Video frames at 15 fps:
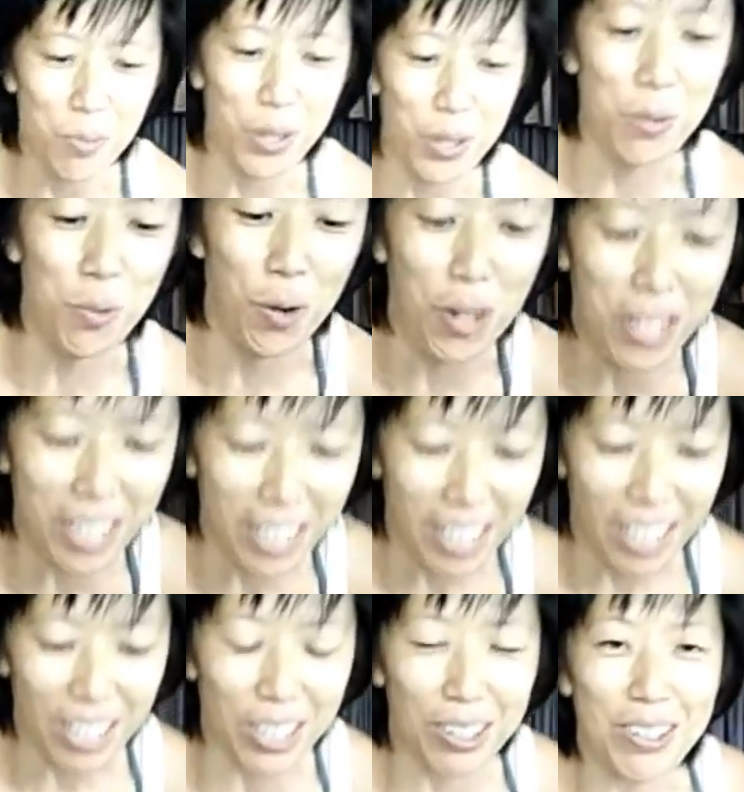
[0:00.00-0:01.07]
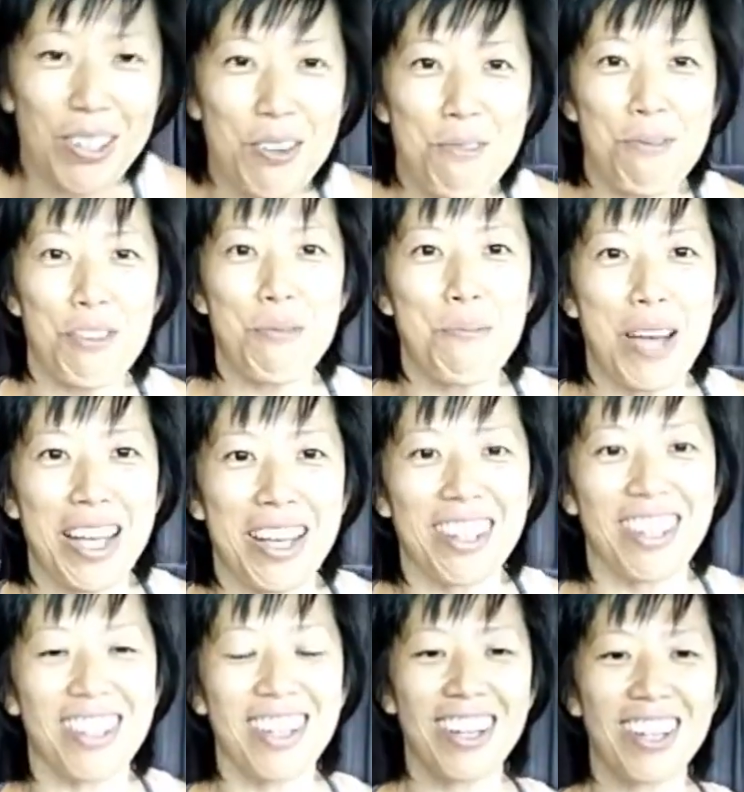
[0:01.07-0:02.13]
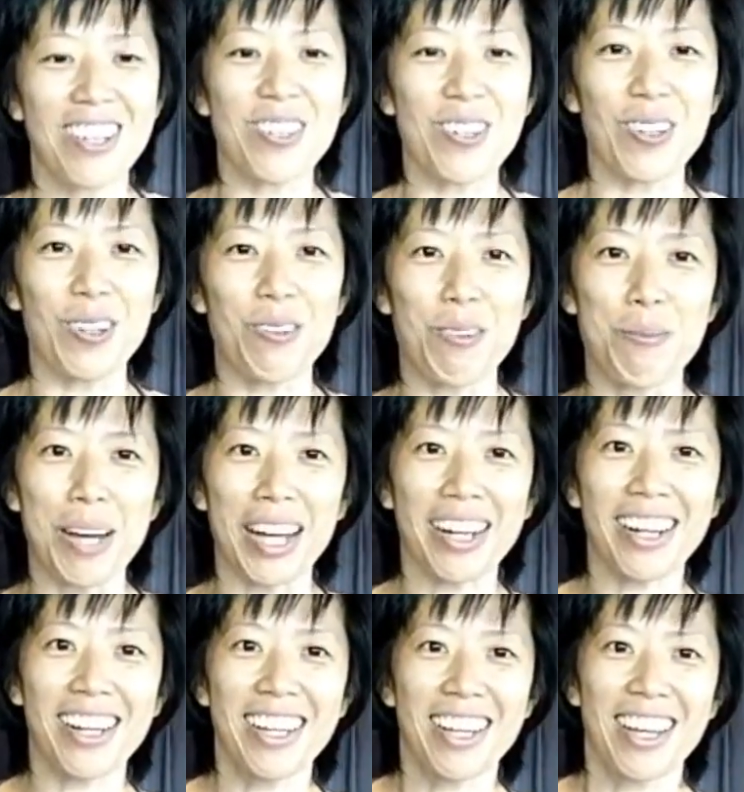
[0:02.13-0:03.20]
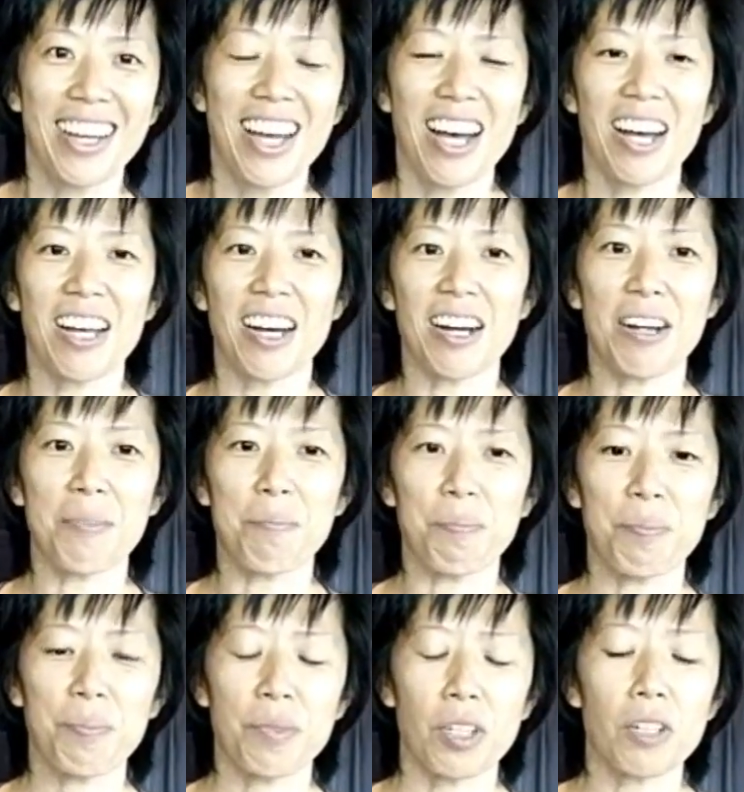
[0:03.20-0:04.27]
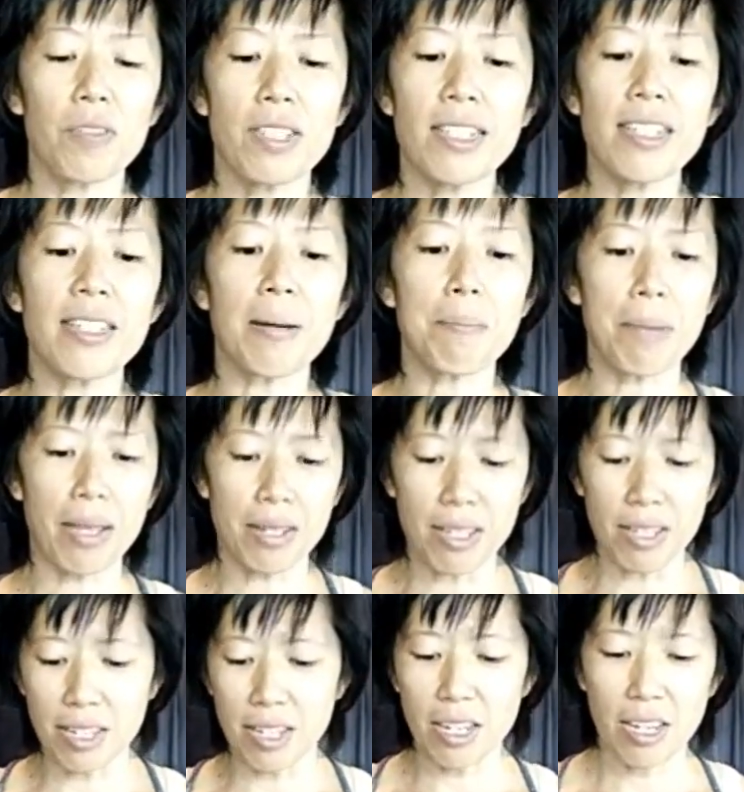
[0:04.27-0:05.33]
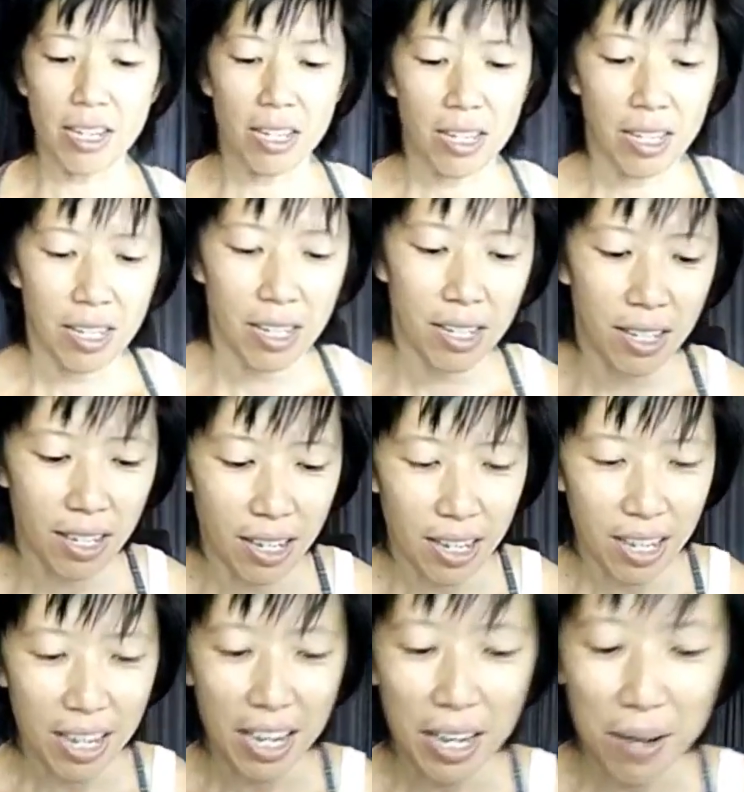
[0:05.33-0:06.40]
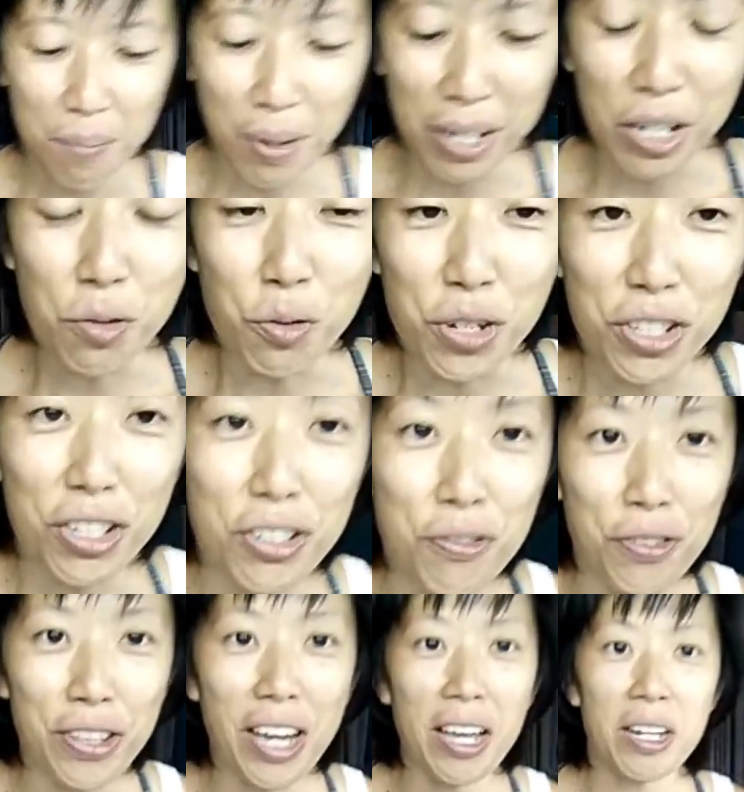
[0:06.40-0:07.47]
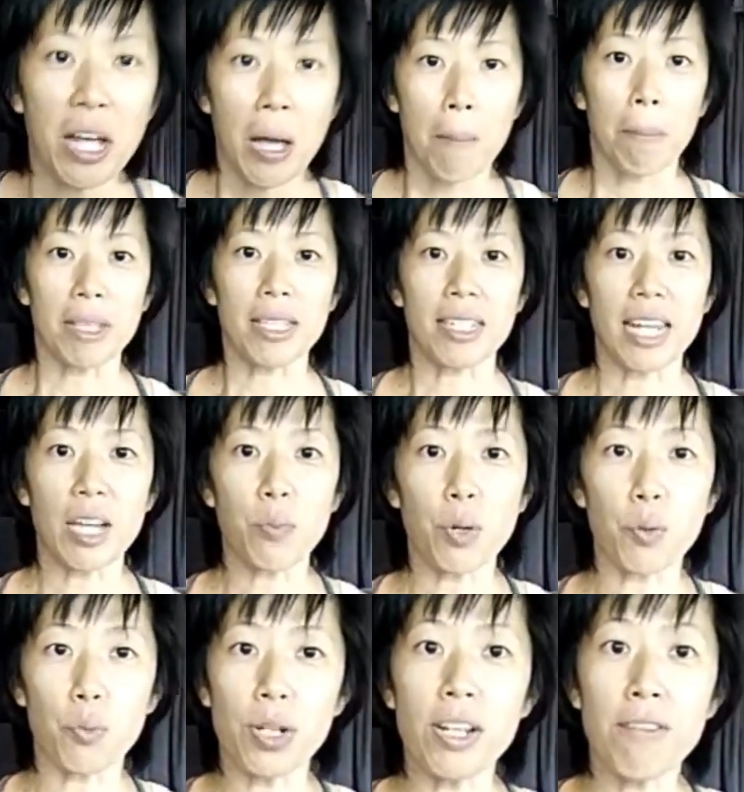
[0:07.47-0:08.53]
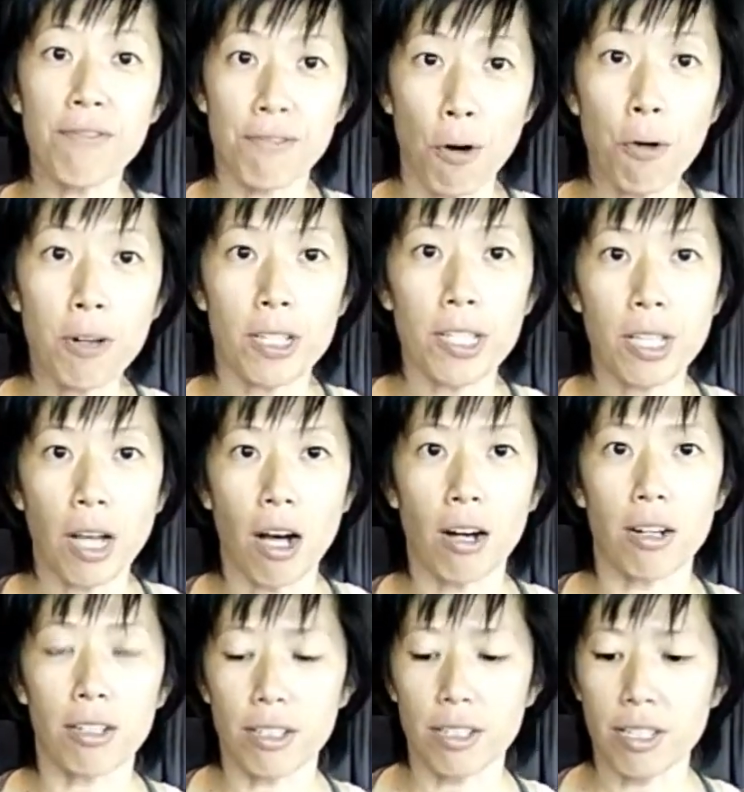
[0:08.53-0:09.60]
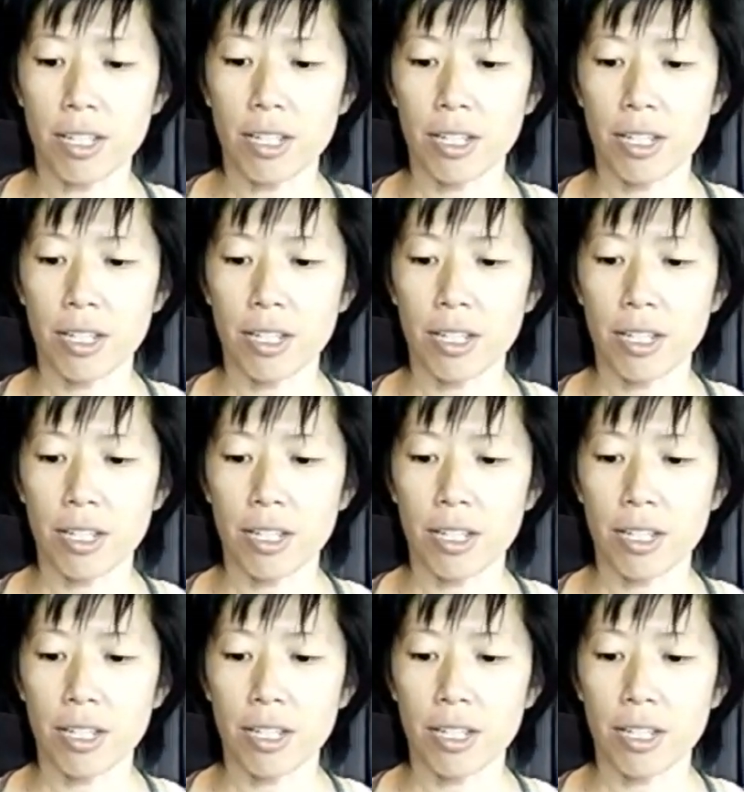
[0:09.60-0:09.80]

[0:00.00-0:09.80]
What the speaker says: when you walk, you feel pain in your lower back. Obviously, there are many many reasons for that, but today we're really focused on